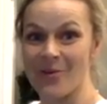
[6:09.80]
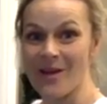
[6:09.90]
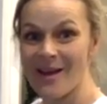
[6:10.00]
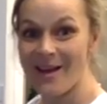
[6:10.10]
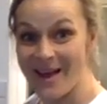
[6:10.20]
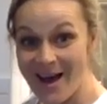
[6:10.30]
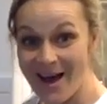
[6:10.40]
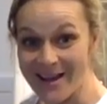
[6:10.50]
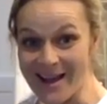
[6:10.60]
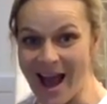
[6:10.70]
Well,
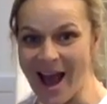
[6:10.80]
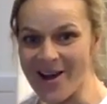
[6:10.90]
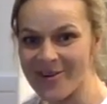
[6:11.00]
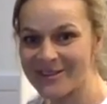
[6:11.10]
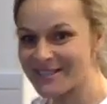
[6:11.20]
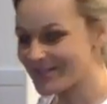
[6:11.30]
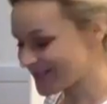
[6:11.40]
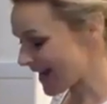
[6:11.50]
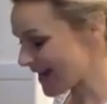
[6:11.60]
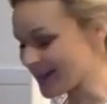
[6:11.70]
hi, how was your
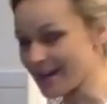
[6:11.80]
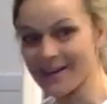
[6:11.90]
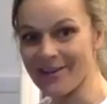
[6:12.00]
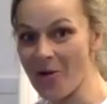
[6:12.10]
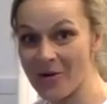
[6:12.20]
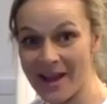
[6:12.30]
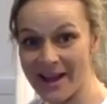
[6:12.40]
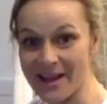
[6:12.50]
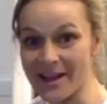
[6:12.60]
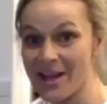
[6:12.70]
day?
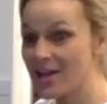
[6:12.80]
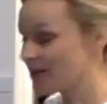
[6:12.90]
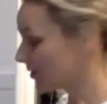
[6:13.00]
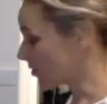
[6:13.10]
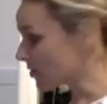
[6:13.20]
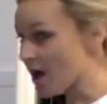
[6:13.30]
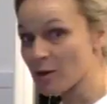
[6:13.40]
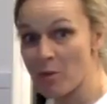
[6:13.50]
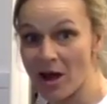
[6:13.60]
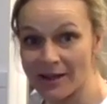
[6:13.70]
Okay, crock
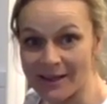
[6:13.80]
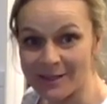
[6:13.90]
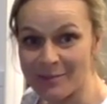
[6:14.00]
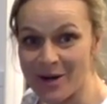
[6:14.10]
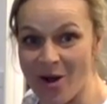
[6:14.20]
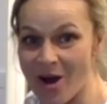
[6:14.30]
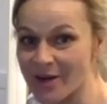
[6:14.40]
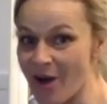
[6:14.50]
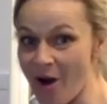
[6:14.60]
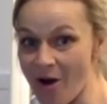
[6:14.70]
pot has been
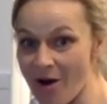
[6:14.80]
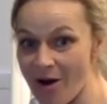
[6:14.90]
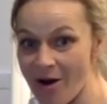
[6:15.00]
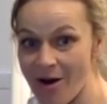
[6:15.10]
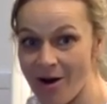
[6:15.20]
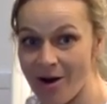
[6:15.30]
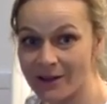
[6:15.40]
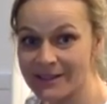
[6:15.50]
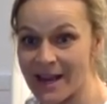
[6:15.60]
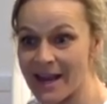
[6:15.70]
on
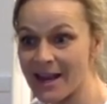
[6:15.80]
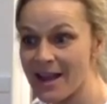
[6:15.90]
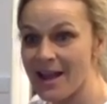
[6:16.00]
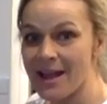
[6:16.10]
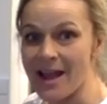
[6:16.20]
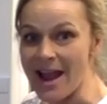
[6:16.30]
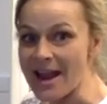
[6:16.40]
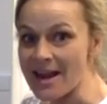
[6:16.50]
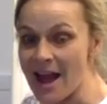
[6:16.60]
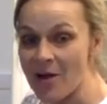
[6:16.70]
all day,
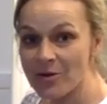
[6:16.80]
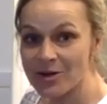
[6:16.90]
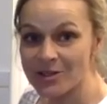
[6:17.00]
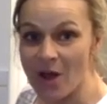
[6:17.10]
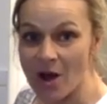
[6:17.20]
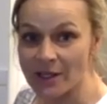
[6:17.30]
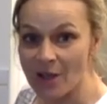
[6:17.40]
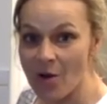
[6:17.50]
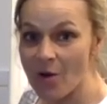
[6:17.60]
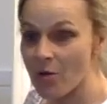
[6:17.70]
eight hours on
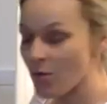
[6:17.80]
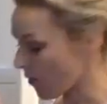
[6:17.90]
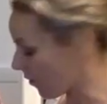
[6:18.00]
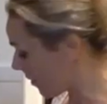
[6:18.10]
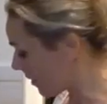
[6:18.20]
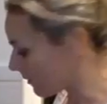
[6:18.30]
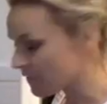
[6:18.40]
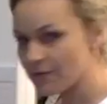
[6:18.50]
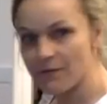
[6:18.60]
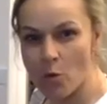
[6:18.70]
low or
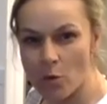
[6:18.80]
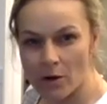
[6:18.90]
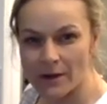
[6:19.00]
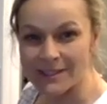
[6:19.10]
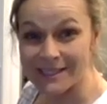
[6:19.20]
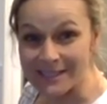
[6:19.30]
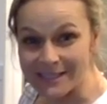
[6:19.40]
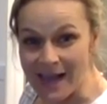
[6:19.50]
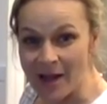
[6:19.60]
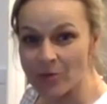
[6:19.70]
four to
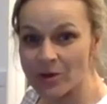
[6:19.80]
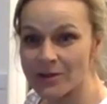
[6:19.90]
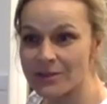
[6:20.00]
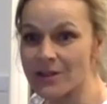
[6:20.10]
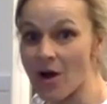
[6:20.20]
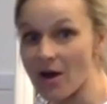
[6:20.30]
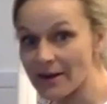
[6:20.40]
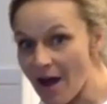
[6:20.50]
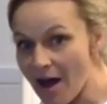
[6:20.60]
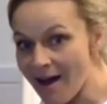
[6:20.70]
six hours
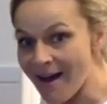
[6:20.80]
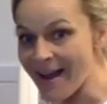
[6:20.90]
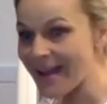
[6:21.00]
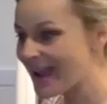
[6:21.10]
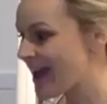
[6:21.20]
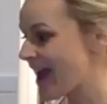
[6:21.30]
on high,